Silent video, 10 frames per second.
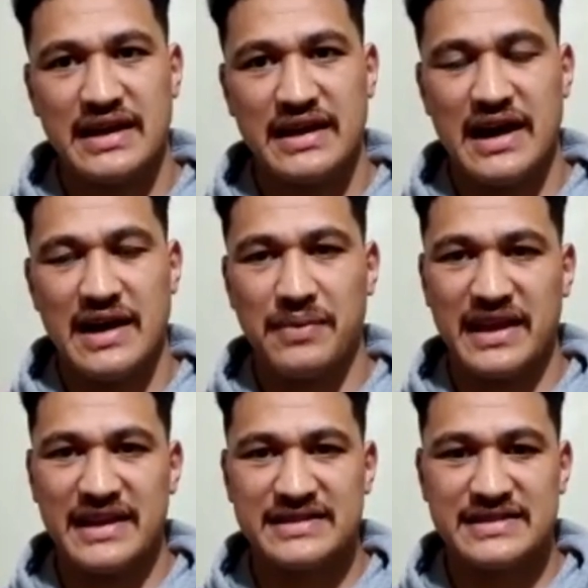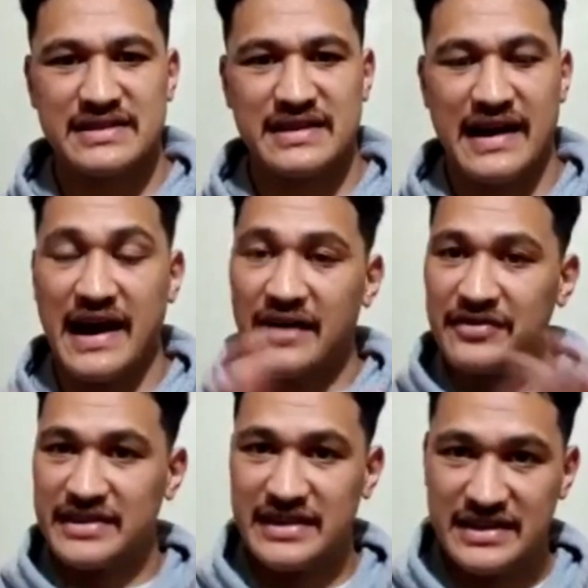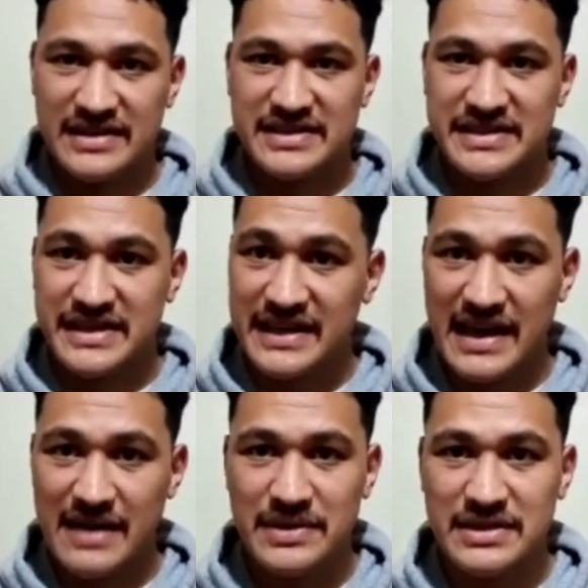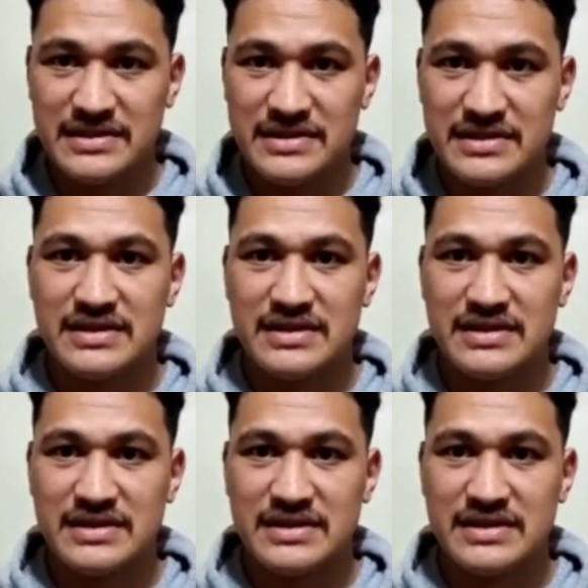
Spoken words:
are placed after cheating happens.